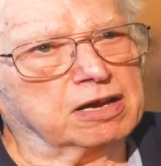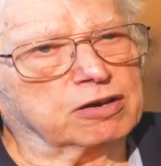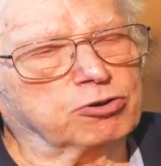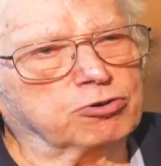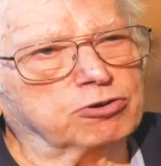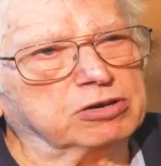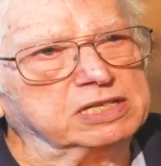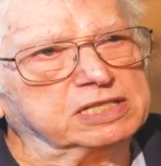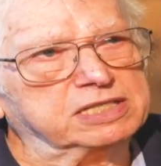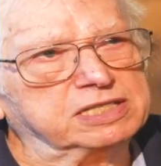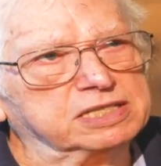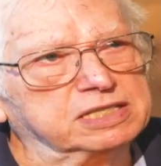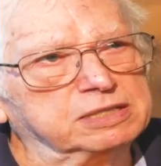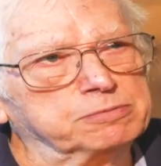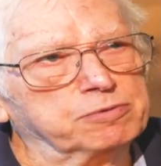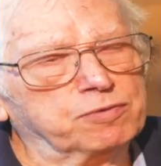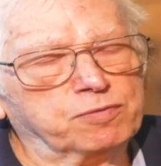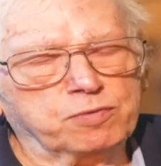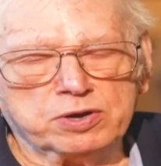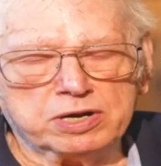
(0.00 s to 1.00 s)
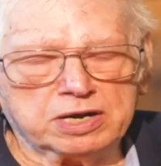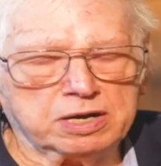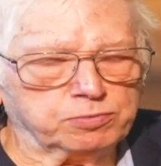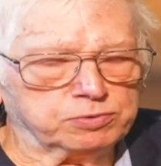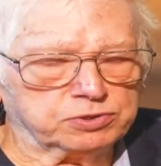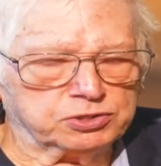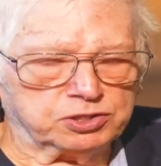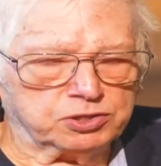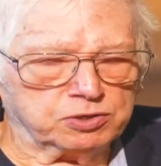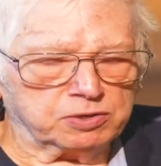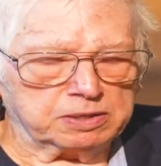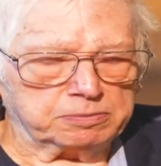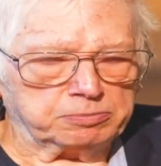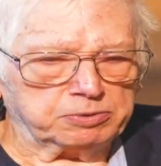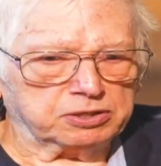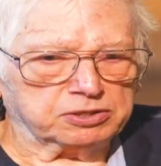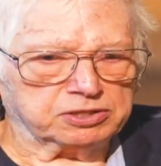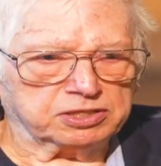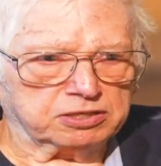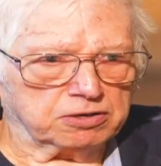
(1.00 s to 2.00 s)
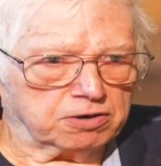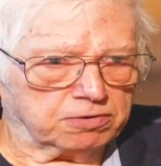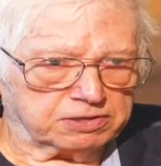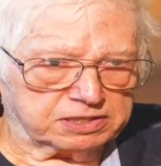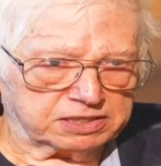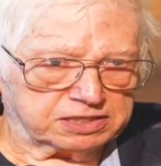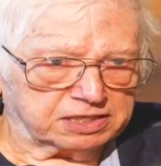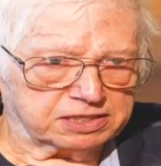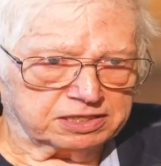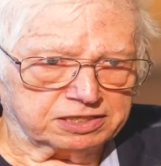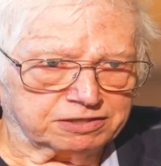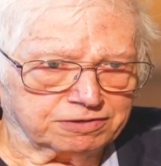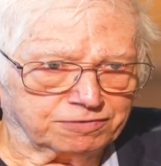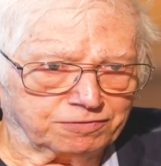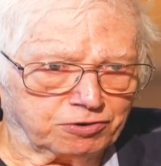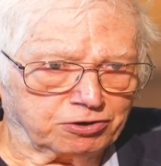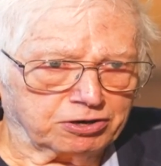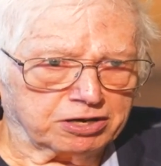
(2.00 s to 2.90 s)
criticism of what I was doing, because the RSS is